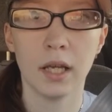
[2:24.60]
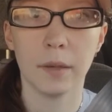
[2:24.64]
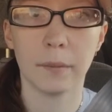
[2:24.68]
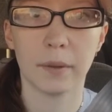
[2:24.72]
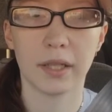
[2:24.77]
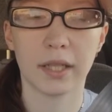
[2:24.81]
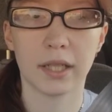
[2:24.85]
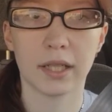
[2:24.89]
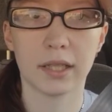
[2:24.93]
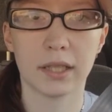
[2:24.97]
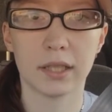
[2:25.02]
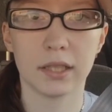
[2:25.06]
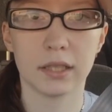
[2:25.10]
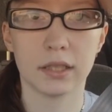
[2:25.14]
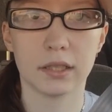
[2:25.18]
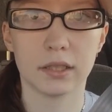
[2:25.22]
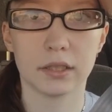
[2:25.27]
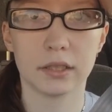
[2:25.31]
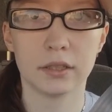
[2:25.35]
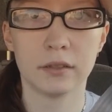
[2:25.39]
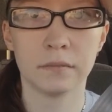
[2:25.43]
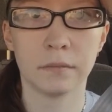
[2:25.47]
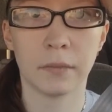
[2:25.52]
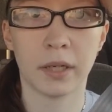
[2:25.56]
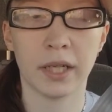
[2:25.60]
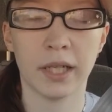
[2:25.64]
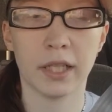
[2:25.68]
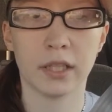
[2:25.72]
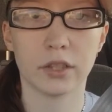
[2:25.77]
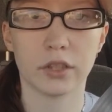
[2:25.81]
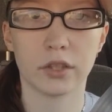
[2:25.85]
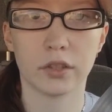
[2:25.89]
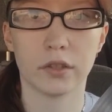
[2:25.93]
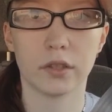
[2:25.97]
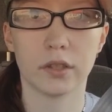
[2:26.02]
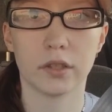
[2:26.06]
because my
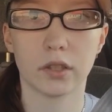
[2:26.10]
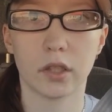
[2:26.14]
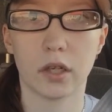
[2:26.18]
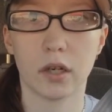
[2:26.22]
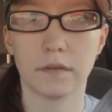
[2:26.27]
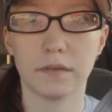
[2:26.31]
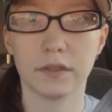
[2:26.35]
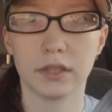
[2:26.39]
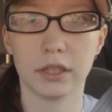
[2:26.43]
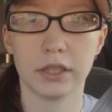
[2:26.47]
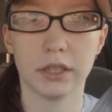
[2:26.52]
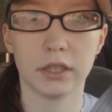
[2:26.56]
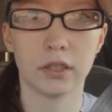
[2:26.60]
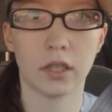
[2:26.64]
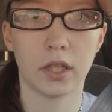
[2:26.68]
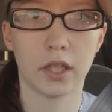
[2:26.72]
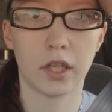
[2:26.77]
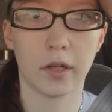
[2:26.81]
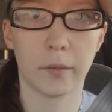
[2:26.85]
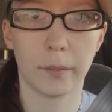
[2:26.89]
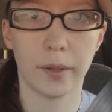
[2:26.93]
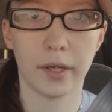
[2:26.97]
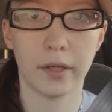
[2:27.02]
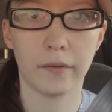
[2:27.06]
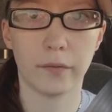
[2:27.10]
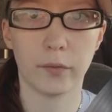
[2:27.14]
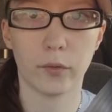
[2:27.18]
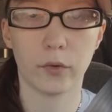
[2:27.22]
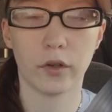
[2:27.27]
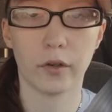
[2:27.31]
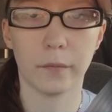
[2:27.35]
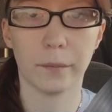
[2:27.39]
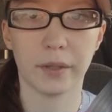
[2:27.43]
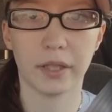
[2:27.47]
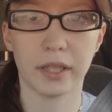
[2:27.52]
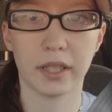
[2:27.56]
insurance obviously is not going to pay
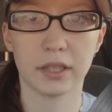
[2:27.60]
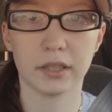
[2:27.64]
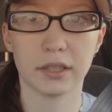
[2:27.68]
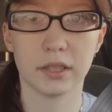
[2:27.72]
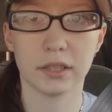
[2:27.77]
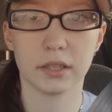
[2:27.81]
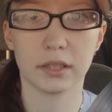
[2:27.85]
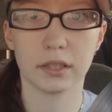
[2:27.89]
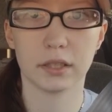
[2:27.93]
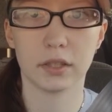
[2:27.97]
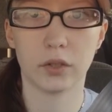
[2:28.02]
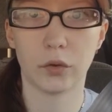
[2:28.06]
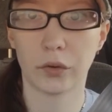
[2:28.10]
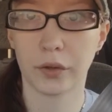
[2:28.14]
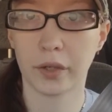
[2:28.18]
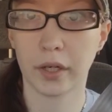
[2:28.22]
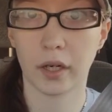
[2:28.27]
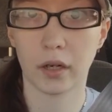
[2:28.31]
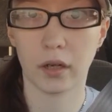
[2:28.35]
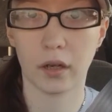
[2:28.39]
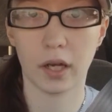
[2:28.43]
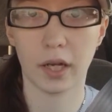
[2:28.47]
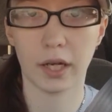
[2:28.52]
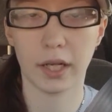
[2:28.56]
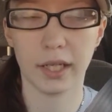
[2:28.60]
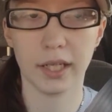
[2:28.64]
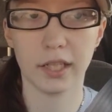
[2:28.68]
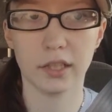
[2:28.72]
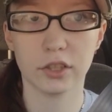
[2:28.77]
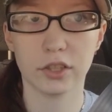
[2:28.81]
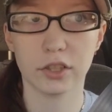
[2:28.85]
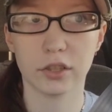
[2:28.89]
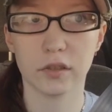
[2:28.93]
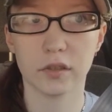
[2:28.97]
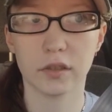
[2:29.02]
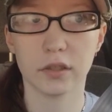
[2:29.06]
for it because it's North Carolina
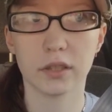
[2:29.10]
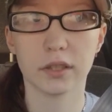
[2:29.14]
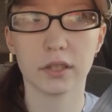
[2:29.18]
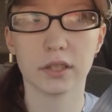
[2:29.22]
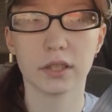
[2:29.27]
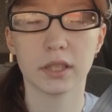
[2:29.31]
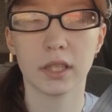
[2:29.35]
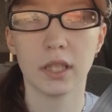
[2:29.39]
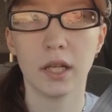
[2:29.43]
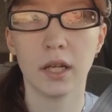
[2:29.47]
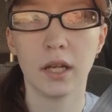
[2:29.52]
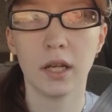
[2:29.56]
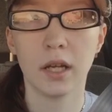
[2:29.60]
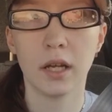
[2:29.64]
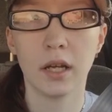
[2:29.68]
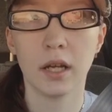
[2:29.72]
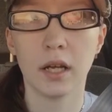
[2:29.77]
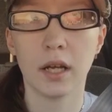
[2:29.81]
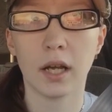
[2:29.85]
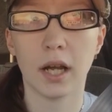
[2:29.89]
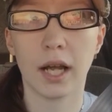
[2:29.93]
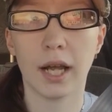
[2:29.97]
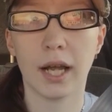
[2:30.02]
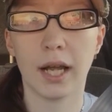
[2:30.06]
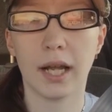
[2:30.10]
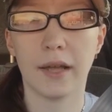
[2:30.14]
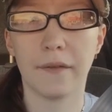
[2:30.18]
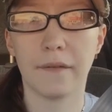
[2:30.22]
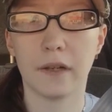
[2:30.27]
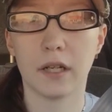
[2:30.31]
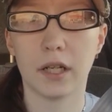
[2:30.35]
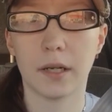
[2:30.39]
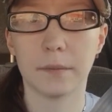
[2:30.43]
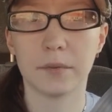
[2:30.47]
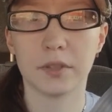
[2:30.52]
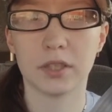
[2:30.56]
insurance. And
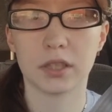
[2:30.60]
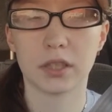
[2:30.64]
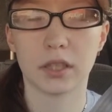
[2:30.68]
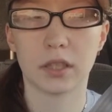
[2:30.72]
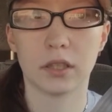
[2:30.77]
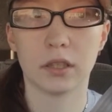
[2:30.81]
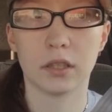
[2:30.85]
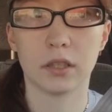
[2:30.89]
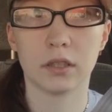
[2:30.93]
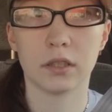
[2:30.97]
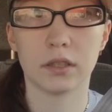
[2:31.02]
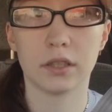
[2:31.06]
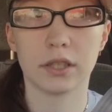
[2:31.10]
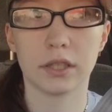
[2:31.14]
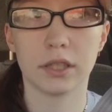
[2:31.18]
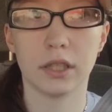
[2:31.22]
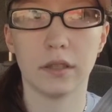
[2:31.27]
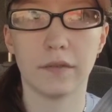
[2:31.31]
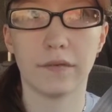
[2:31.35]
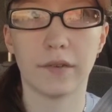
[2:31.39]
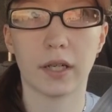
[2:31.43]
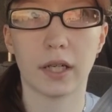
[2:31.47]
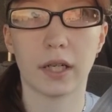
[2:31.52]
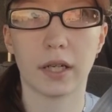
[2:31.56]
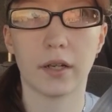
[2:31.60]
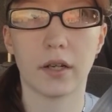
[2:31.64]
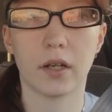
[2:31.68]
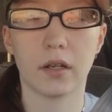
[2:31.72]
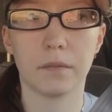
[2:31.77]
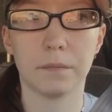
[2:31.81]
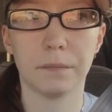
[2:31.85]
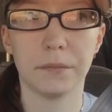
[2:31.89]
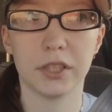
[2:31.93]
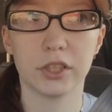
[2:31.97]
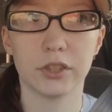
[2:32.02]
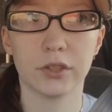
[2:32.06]
then I'm just going to see if I
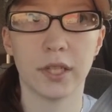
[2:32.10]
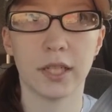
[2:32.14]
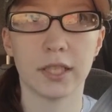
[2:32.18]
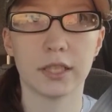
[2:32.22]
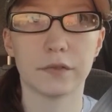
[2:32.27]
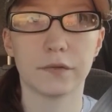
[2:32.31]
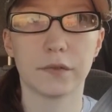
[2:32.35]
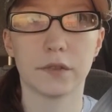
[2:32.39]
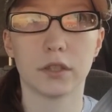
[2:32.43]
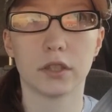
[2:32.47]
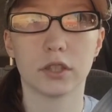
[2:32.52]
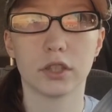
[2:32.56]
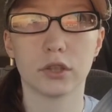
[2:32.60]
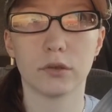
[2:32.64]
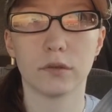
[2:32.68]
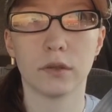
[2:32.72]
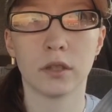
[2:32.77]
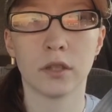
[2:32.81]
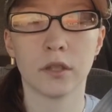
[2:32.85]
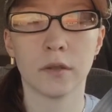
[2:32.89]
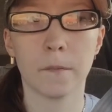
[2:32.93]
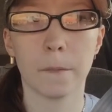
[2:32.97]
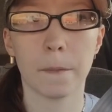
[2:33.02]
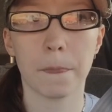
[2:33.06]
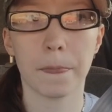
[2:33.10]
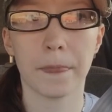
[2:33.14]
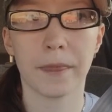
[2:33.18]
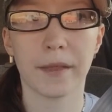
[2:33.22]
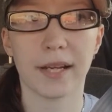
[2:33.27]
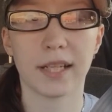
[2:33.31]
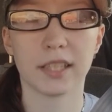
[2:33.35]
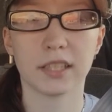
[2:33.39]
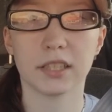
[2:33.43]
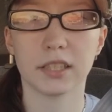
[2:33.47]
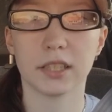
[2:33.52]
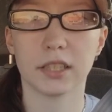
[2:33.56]
can be transferred to
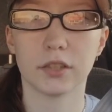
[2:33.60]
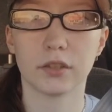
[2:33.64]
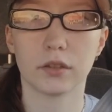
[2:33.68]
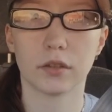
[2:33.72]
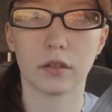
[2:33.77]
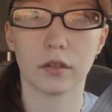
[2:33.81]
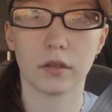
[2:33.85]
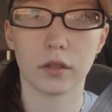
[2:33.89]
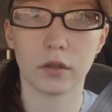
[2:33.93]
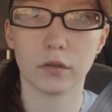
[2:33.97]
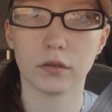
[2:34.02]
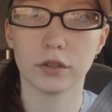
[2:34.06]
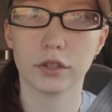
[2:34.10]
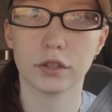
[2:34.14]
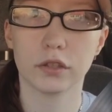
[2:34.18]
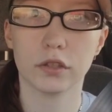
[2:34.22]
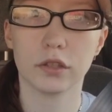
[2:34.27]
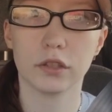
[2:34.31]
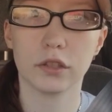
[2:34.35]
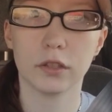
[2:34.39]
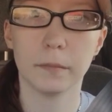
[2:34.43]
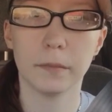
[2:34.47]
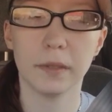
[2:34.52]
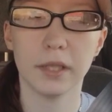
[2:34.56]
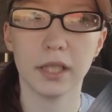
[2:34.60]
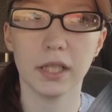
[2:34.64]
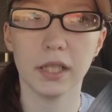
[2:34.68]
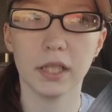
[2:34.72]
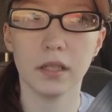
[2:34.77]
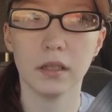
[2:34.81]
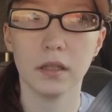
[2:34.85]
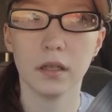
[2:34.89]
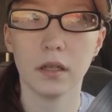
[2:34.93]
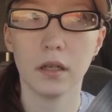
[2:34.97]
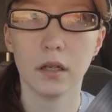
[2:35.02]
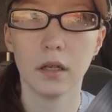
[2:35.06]
a center closer to
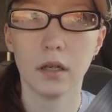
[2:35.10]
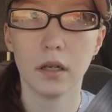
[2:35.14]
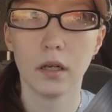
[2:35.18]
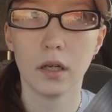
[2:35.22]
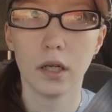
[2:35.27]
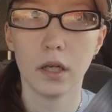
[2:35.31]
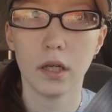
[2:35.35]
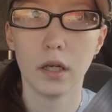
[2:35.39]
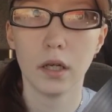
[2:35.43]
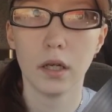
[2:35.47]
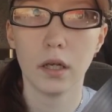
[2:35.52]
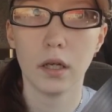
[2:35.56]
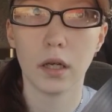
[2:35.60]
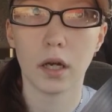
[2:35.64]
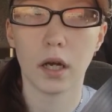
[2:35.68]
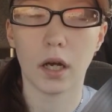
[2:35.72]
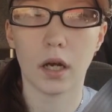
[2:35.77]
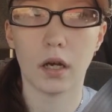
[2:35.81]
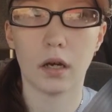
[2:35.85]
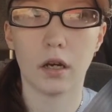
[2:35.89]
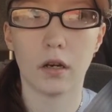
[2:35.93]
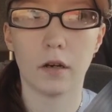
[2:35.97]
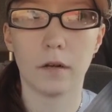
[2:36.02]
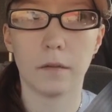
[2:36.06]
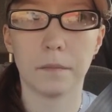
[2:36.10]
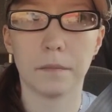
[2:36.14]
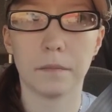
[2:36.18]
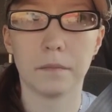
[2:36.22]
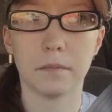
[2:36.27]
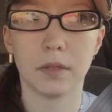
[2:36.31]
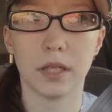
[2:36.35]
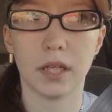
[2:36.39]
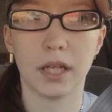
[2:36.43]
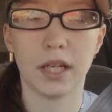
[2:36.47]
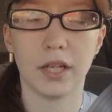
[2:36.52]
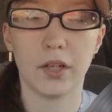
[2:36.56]
me
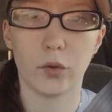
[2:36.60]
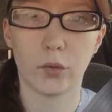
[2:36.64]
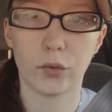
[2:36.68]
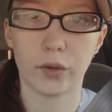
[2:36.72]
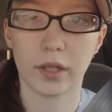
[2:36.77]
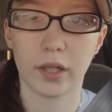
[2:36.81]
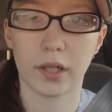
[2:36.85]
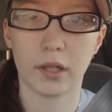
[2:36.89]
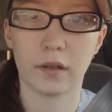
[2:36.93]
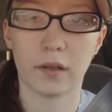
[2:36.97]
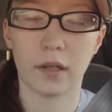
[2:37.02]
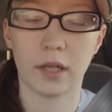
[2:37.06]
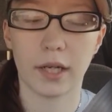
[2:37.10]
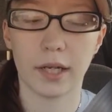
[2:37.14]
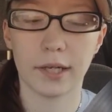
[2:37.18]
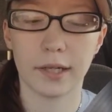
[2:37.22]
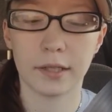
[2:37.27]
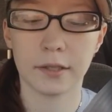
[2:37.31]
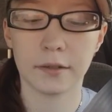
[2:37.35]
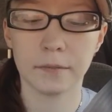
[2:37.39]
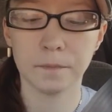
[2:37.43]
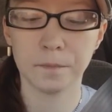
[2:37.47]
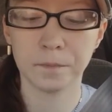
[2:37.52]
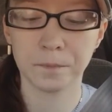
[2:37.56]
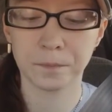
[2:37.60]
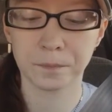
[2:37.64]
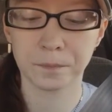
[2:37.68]
in North Carolina.